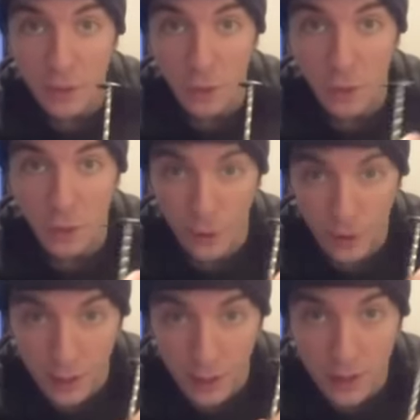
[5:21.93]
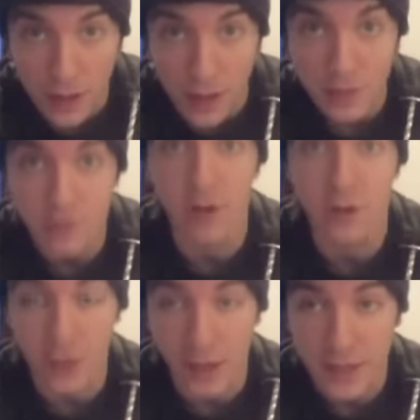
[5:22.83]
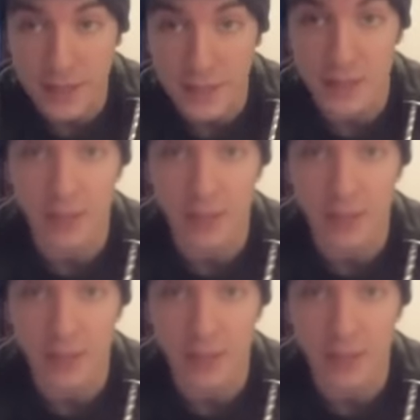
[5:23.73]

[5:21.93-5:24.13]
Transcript: or a kind of larger ice that's like a